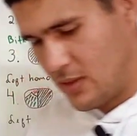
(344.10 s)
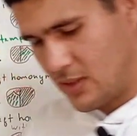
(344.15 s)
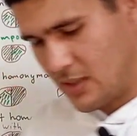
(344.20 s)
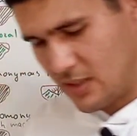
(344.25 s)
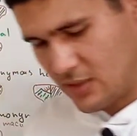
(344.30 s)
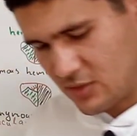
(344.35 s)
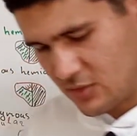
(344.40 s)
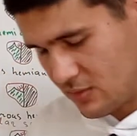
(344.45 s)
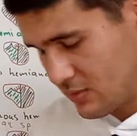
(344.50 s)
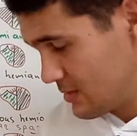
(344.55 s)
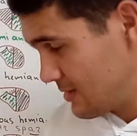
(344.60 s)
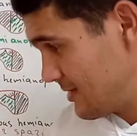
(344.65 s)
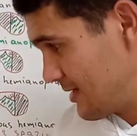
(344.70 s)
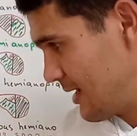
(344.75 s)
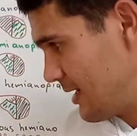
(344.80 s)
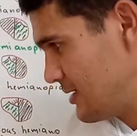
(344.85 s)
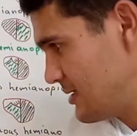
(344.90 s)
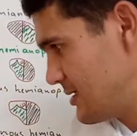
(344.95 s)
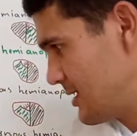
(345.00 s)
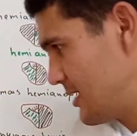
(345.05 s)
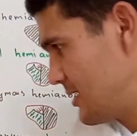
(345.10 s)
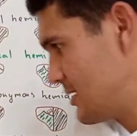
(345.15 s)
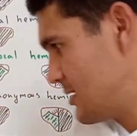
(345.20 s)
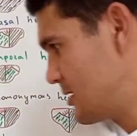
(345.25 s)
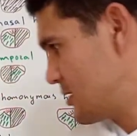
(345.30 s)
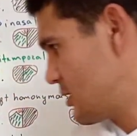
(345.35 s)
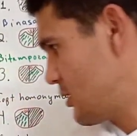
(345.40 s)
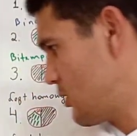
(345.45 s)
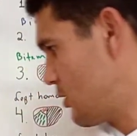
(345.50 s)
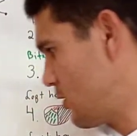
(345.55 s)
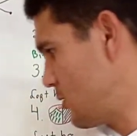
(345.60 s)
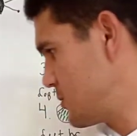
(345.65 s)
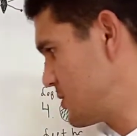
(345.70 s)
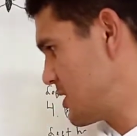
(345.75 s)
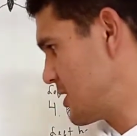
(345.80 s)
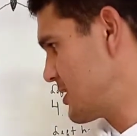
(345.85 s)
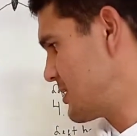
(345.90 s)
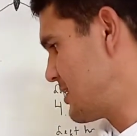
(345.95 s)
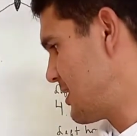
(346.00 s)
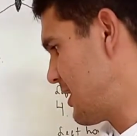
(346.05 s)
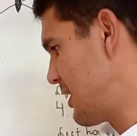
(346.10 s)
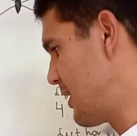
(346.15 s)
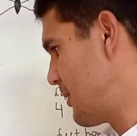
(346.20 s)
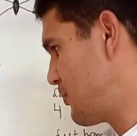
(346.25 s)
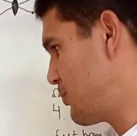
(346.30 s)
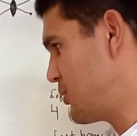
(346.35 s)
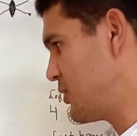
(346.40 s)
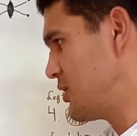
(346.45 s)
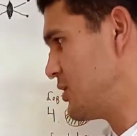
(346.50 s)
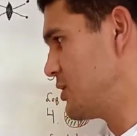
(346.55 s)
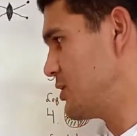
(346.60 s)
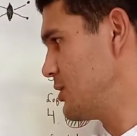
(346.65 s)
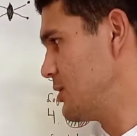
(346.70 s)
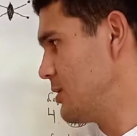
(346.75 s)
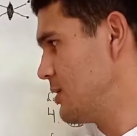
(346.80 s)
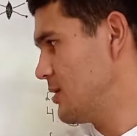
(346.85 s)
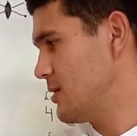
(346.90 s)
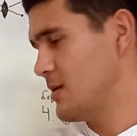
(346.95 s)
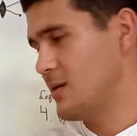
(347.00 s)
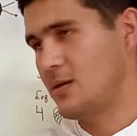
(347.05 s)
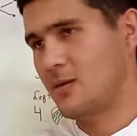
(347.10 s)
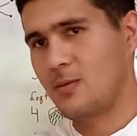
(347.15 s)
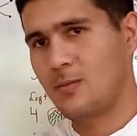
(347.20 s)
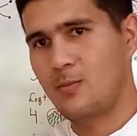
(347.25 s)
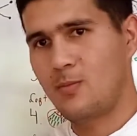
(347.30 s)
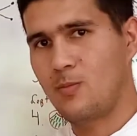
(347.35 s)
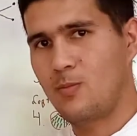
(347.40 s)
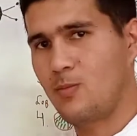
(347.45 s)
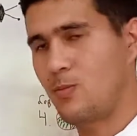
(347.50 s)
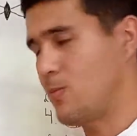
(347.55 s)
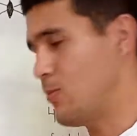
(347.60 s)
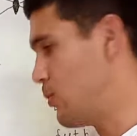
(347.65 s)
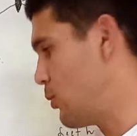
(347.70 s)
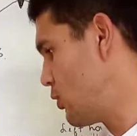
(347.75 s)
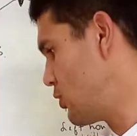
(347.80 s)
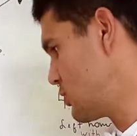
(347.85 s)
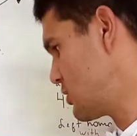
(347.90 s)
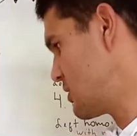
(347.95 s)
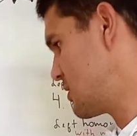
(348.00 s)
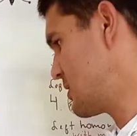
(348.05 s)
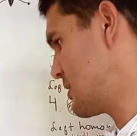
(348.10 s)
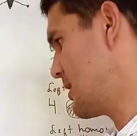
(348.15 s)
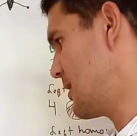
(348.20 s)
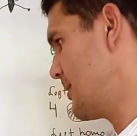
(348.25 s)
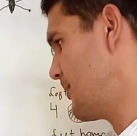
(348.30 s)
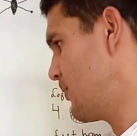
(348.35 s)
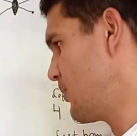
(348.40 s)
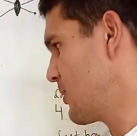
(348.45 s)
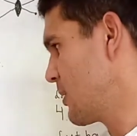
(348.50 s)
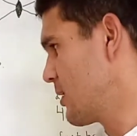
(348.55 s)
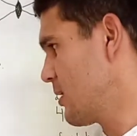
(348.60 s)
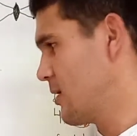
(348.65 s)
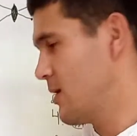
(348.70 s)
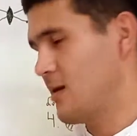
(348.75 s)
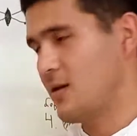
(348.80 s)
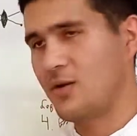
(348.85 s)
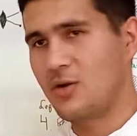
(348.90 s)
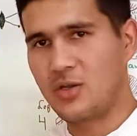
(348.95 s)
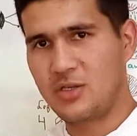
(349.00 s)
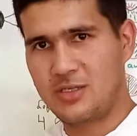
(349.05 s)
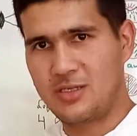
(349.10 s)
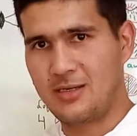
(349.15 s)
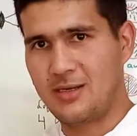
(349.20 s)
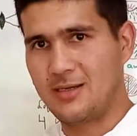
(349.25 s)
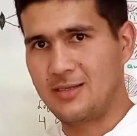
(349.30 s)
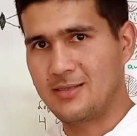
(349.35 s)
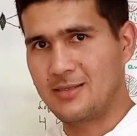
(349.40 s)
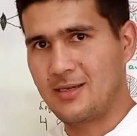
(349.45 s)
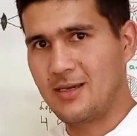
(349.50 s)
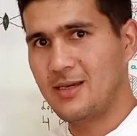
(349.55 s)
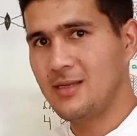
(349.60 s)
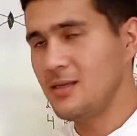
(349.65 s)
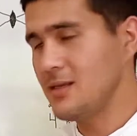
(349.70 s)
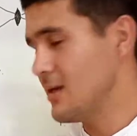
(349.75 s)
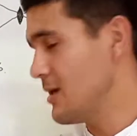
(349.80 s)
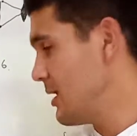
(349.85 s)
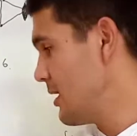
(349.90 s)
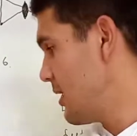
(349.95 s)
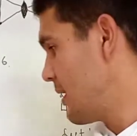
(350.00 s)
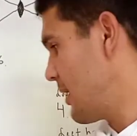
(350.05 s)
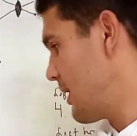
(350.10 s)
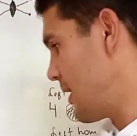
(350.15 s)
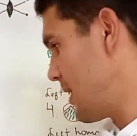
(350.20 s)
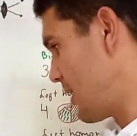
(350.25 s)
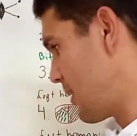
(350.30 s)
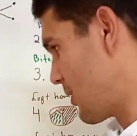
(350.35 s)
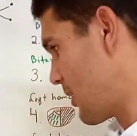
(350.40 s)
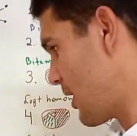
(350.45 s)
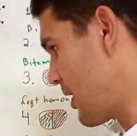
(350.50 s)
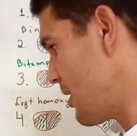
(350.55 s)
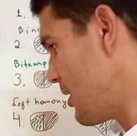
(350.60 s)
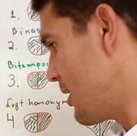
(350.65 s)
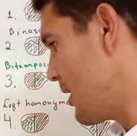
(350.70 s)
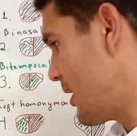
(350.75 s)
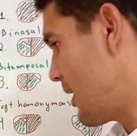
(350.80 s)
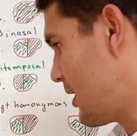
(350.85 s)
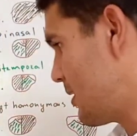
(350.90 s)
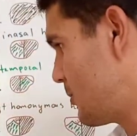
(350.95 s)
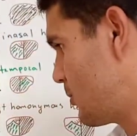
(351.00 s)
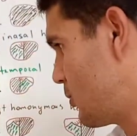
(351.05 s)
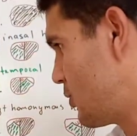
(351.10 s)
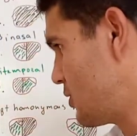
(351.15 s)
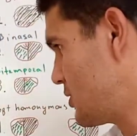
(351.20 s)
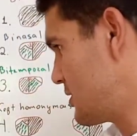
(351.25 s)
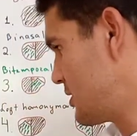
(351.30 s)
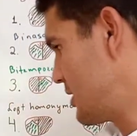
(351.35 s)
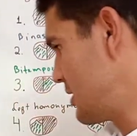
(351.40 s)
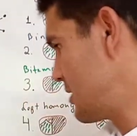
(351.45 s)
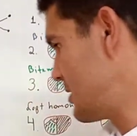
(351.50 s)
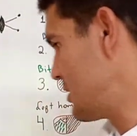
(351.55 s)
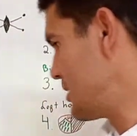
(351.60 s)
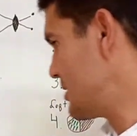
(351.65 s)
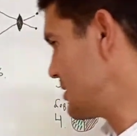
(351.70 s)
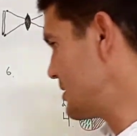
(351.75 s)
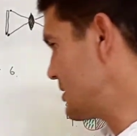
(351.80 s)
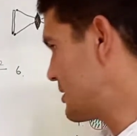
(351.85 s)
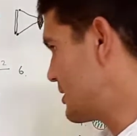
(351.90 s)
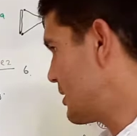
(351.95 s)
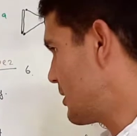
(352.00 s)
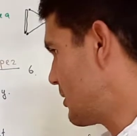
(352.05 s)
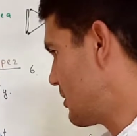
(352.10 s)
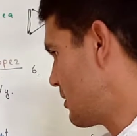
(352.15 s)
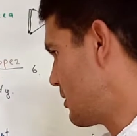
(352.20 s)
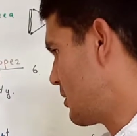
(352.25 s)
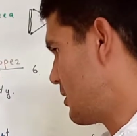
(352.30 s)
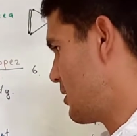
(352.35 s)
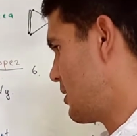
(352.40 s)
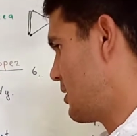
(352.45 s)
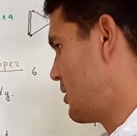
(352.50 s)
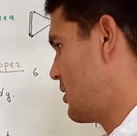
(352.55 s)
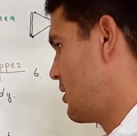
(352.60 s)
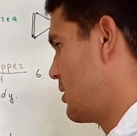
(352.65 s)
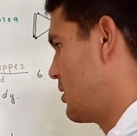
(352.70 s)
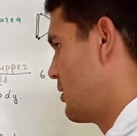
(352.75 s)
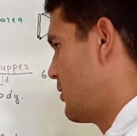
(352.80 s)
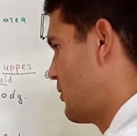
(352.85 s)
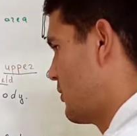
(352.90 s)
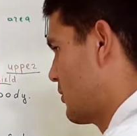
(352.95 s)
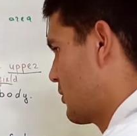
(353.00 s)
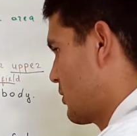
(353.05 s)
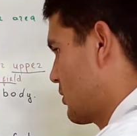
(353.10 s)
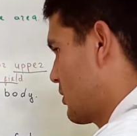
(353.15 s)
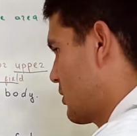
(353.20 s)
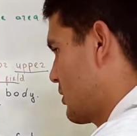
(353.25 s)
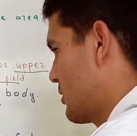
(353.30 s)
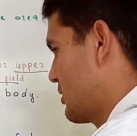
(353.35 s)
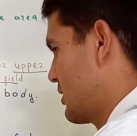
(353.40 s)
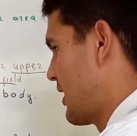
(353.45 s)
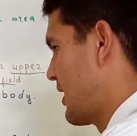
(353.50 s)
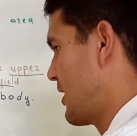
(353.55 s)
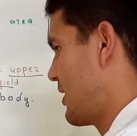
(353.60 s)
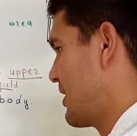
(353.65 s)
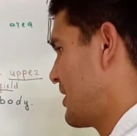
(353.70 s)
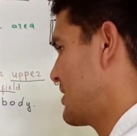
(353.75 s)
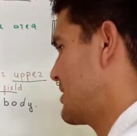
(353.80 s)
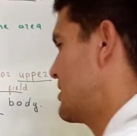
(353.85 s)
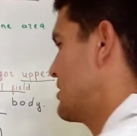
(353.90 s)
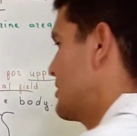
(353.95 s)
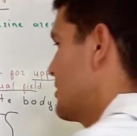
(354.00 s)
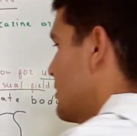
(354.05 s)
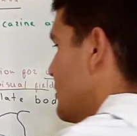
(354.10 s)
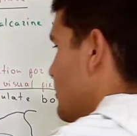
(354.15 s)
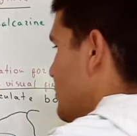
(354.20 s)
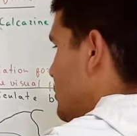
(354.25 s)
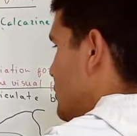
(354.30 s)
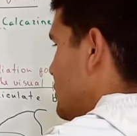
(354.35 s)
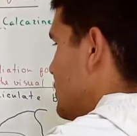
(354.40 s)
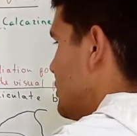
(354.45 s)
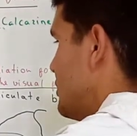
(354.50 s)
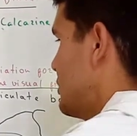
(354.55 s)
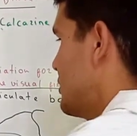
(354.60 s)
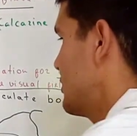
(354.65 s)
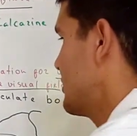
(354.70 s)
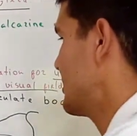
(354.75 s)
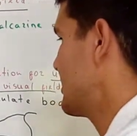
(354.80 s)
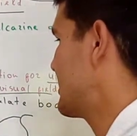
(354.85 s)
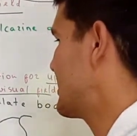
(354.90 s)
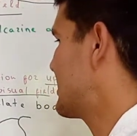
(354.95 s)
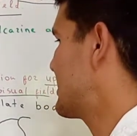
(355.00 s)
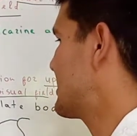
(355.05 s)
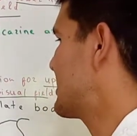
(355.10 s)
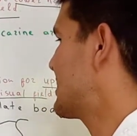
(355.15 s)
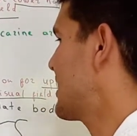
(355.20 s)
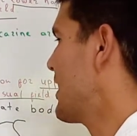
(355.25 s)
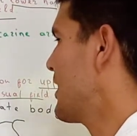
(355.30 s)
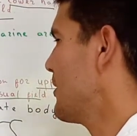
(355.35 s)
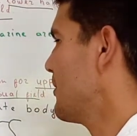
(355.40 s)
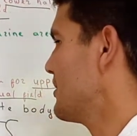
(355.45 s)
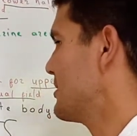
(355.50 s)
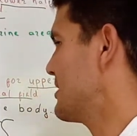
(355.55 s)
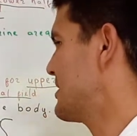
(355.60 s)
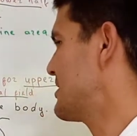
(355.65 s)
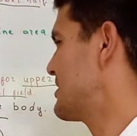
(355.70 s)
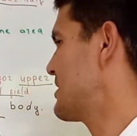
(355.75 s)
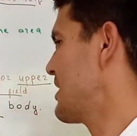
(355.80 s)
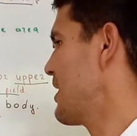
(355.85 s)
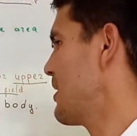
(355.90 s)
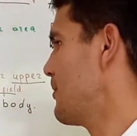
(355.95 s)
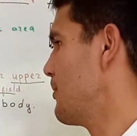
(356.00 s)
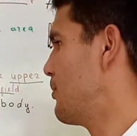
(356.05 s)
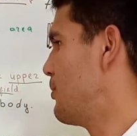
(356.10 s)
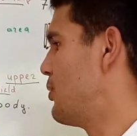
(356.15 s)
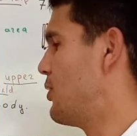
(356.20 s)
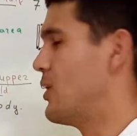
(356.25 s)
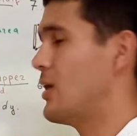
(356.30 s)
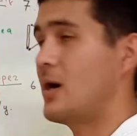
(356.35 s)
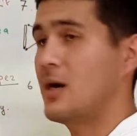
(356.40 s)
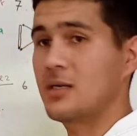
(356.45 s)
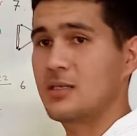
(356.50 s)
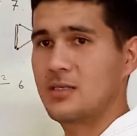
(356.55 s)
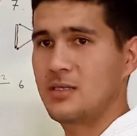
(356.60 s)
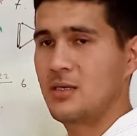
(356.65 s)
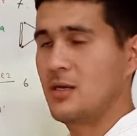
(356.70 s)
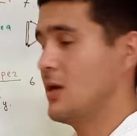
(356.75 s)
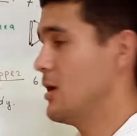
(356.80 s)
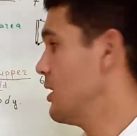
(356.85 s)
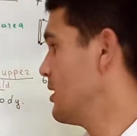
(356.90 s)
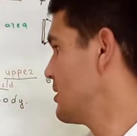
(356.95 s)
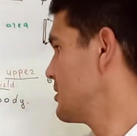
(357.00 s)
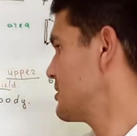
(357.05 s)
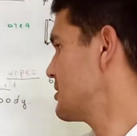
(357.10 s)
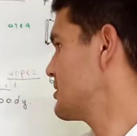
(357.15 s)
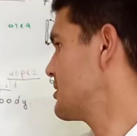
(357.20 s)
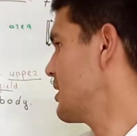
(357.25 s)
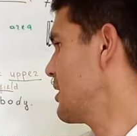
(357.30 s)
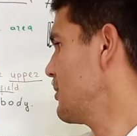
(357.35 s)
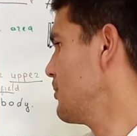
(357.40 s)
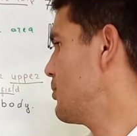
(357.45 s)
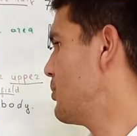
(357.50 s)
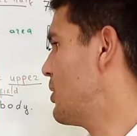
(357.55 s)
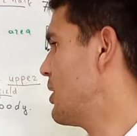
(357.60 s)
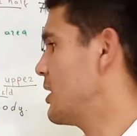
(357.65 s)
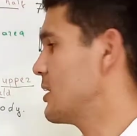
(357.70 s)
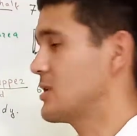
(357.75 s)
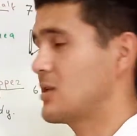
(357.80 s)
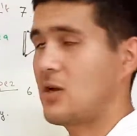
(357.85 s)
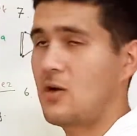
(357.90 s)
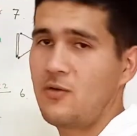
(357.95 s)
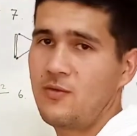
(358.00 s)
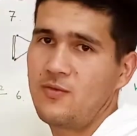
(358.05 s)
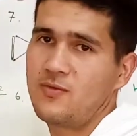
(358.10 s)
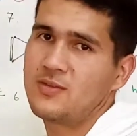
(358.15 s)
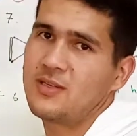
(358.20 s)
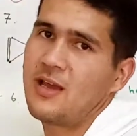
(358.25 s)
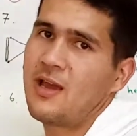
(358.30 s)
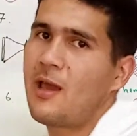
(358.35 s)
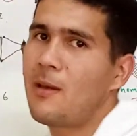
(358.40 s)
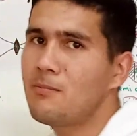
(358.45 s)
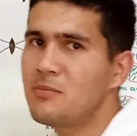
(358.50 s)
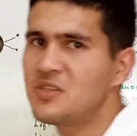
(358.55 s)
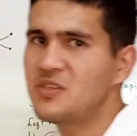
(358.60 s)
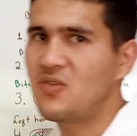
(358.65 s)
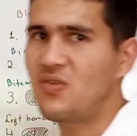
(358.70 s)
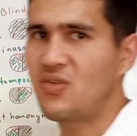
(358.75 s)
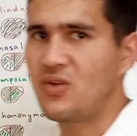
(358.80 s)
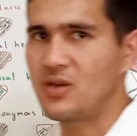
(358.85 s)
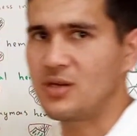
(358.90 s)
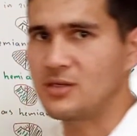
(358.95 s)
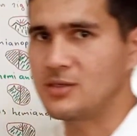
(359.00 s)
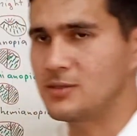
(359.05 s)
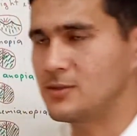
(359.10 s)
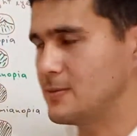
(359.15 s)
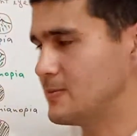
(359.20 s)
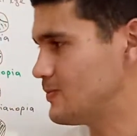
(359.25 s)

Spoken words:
should say that the object appear both retinas, and both retinas direct these impulses to the same part of the hemispheres.